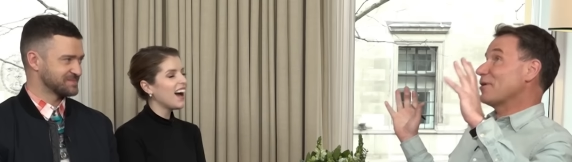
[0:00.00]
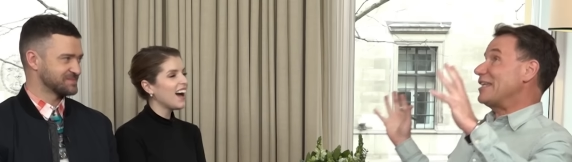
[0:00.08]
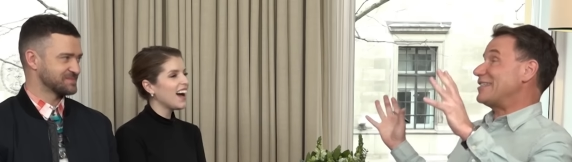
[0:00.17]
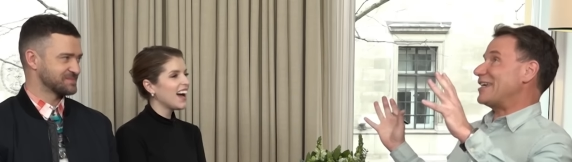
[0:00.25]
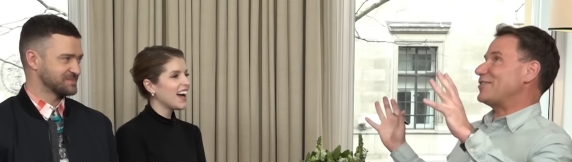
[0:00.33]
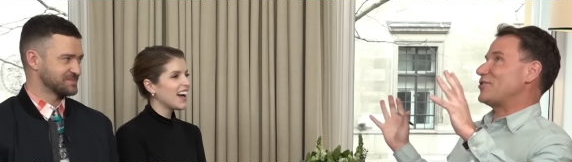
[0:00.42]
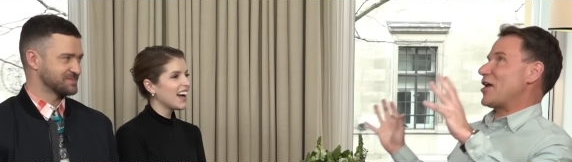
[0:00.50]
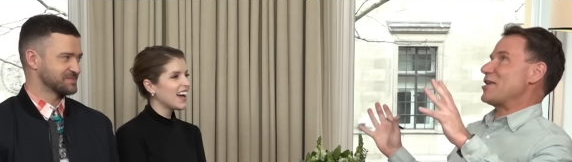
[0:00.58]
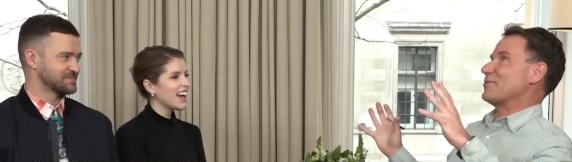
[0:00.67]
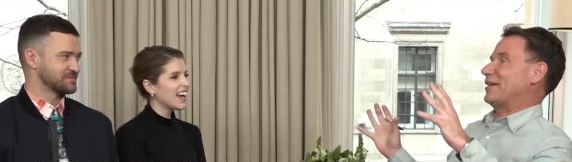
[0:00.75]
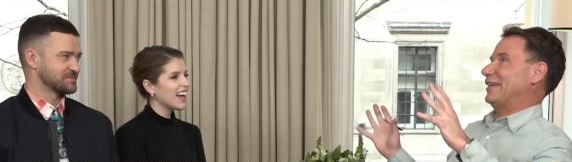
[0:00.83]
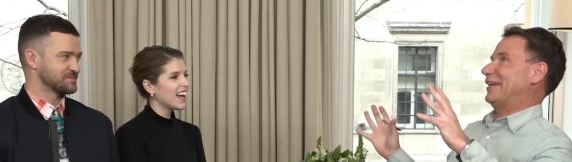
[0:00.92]
Speaker 1: I really did,
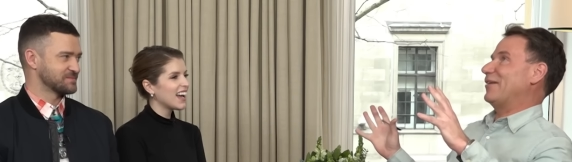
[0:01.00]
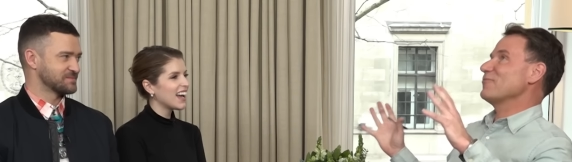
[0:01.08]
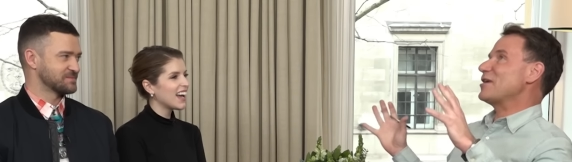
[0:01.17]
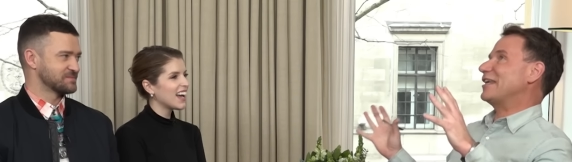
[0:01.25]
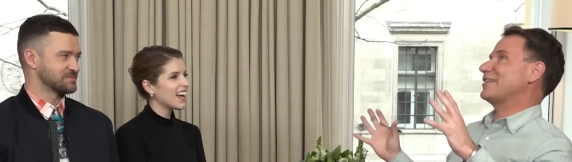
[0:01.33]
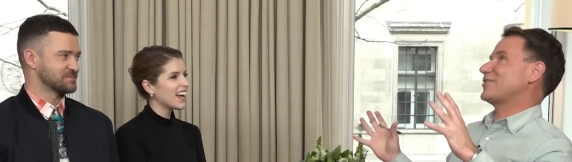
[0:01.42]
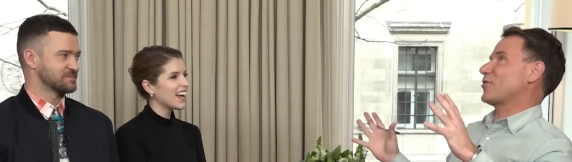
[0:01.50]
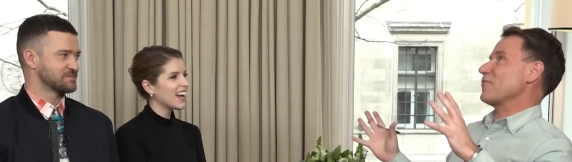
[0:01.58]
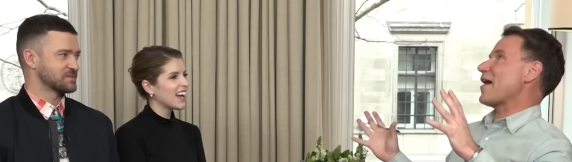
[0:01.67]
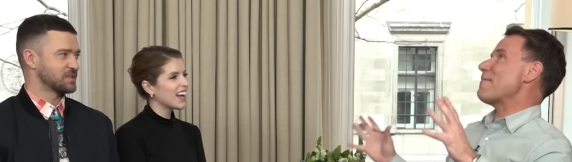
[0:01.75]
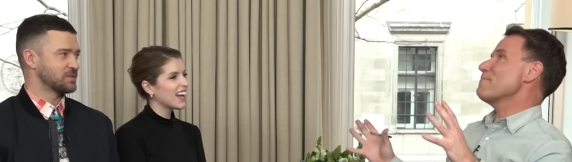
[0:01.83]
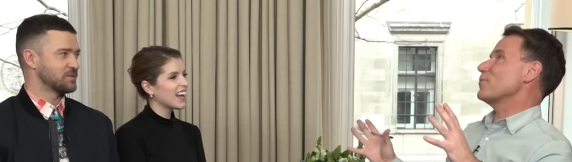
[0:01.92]
genuinely. It really
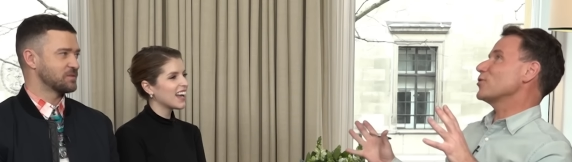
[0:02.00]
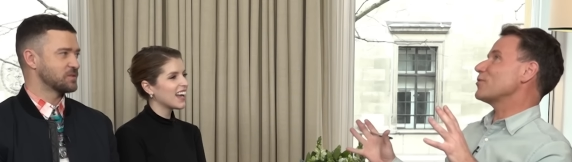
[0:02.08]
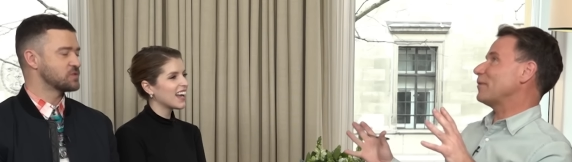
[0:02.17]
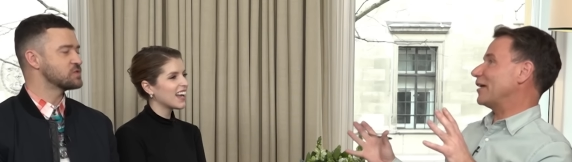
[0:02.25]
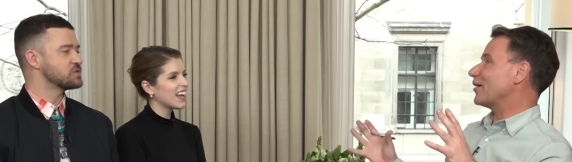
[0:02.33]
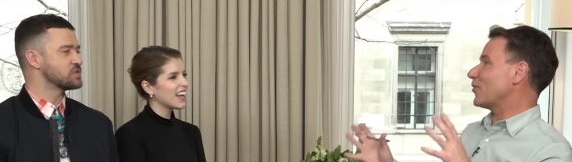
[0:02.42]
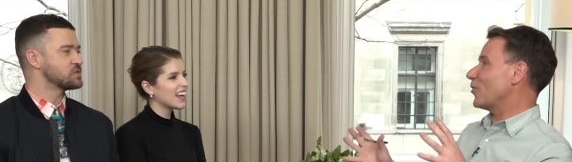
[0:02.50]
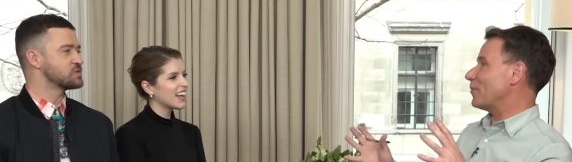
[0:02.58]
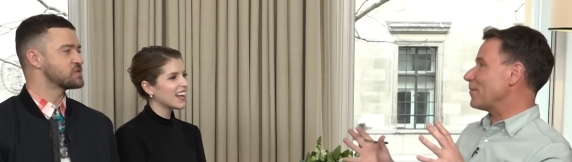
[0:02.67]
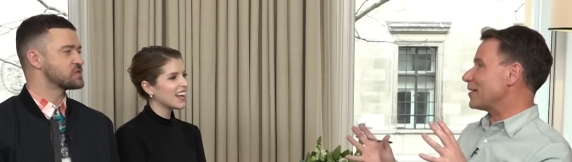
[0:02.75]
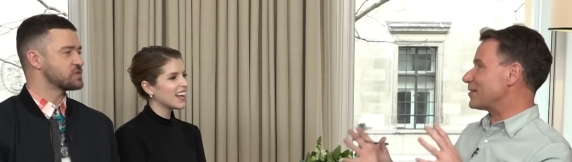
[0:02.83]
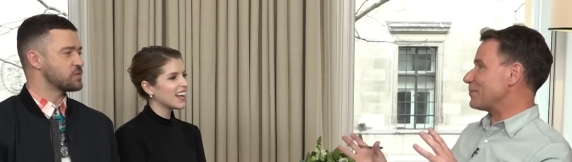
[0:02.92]
sort of ambushed me. You, caught you,
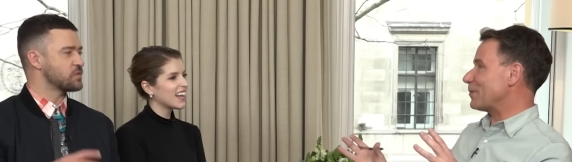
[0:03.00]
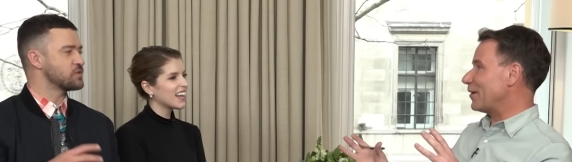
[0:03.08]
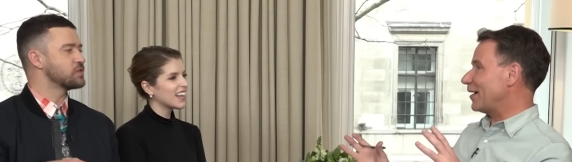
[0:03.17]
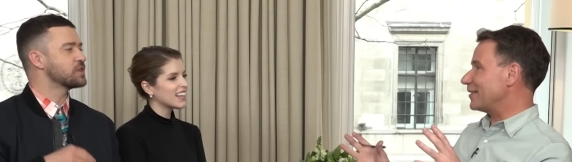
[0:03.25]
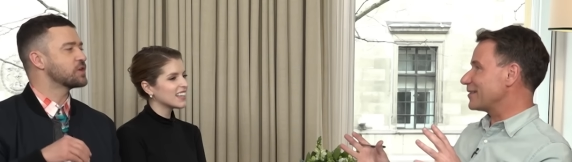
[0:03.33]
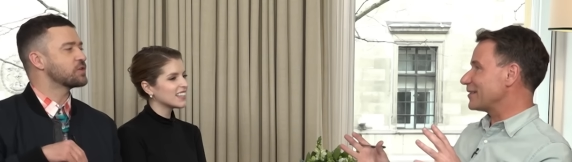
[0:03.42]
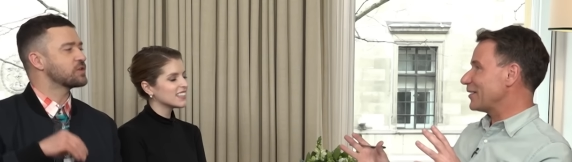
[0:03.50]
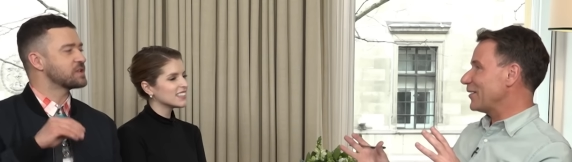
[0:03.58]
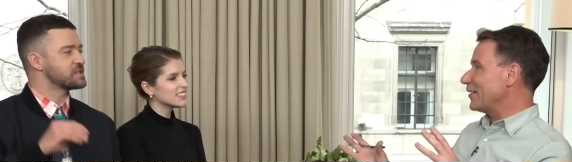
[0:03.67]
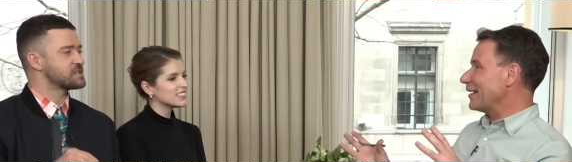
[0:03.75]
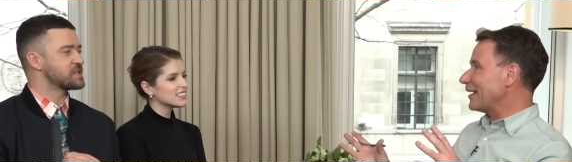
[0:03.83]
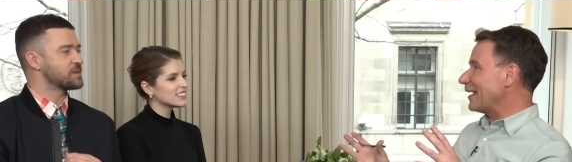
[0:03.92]
me by surprise. you
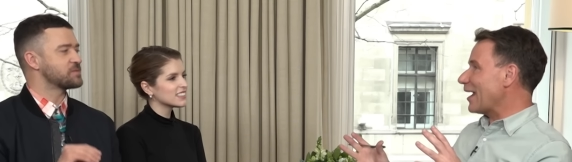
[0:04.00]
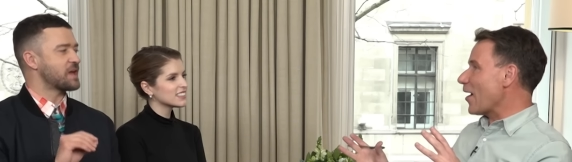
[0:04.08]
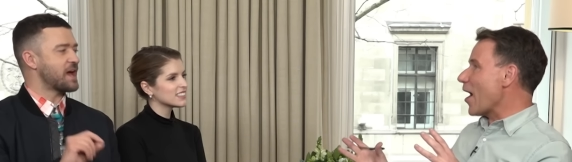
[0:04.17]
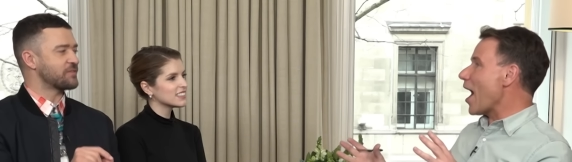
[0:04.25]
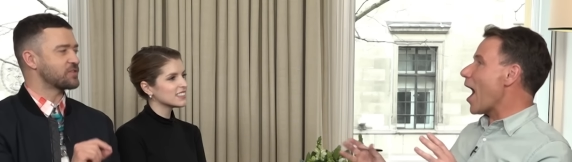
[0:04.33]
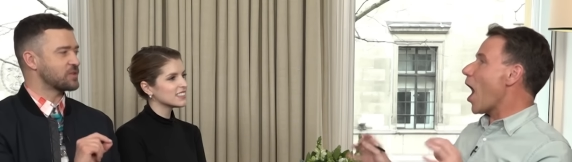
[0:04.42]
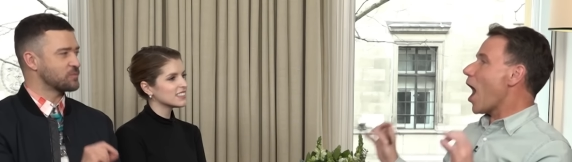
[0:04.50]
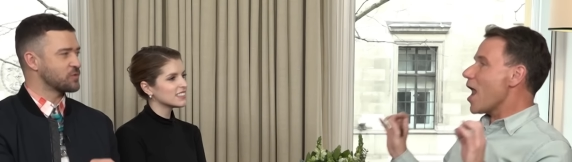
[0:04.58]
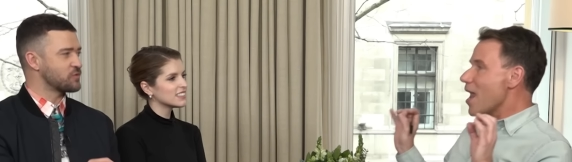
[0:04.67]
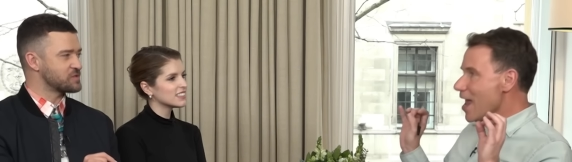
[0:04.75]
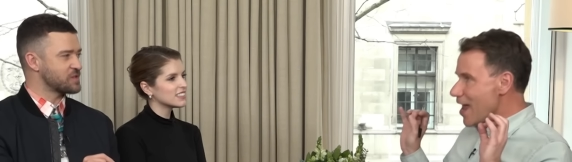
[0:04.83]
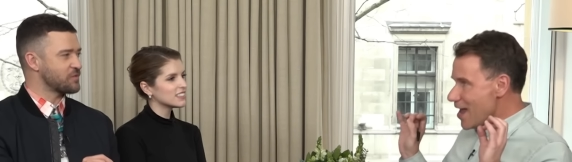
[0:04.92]
Speaker 2: literally skipped after the
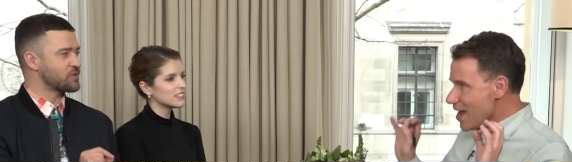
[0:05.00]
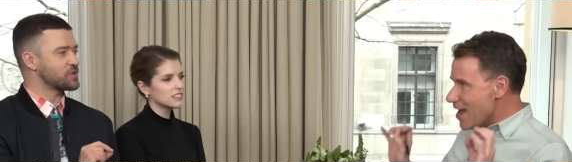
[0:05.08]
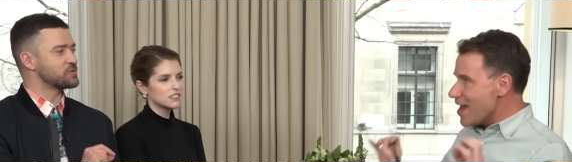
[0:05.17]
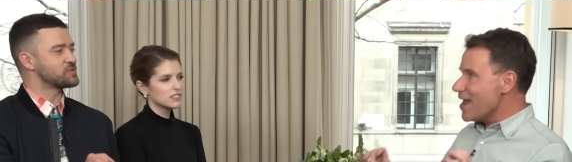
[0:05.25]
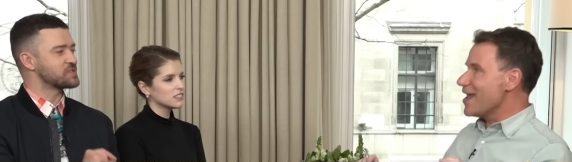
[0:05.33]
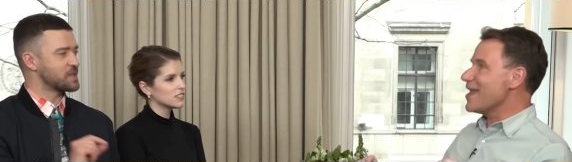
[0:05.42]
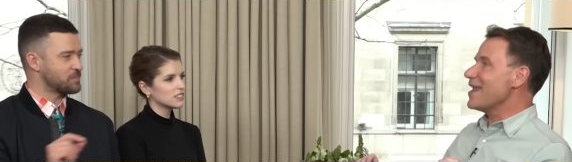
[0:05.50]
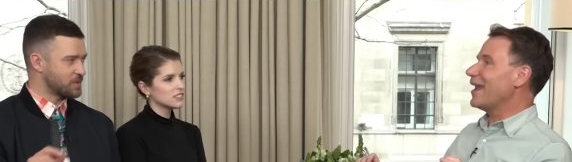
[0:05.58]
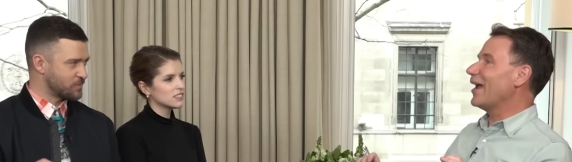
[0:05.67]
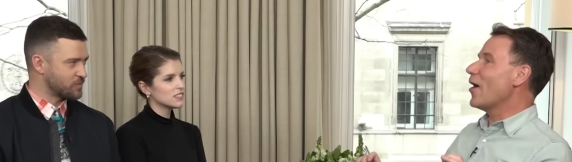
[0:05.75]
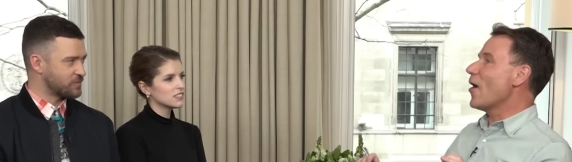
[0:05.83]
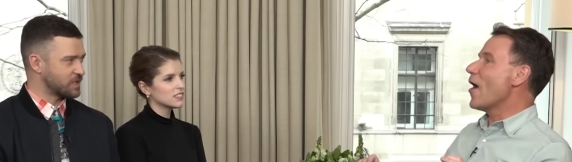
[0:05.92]
movie was over. You skipped
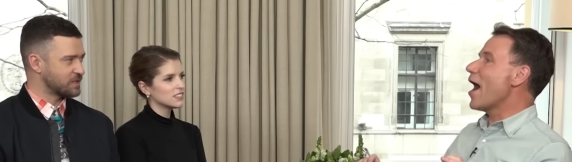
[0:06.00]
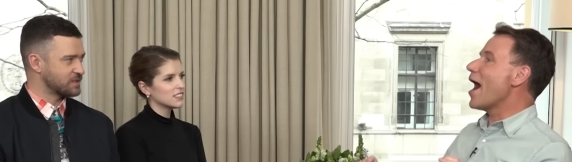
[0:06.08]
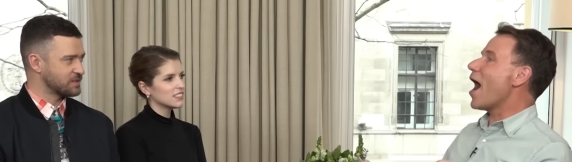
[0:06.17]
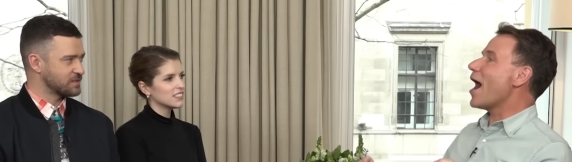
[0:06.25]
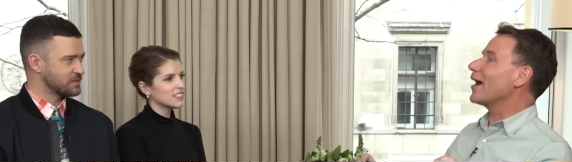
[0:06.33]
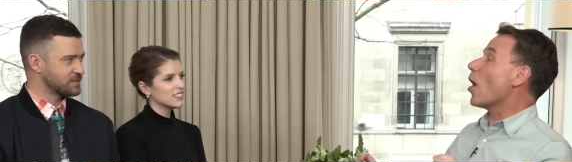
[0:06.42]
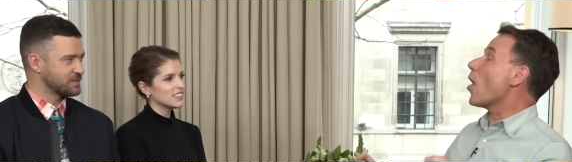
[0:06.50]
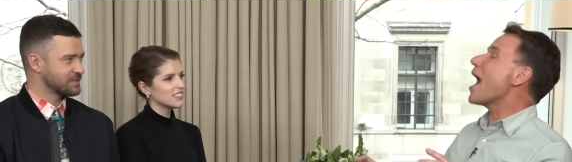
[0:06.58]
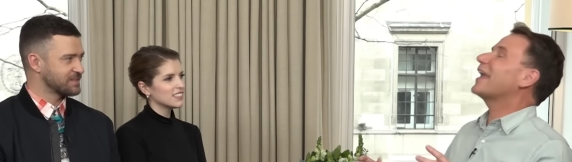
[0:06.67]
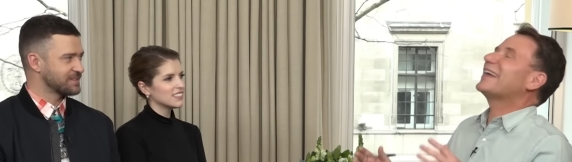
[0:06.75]
the movie.
Speaker 1: I oh,